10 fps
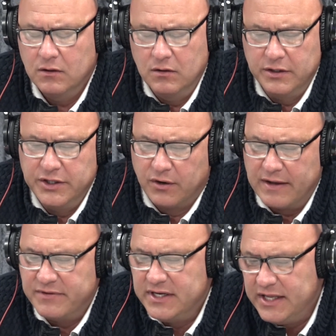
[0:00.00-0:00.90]
you don't
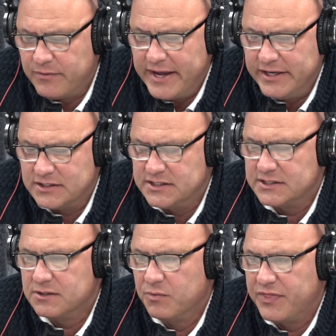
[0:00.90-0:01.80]
have to derate your
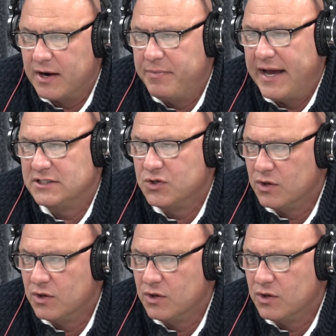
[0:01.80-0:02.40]
system with our patch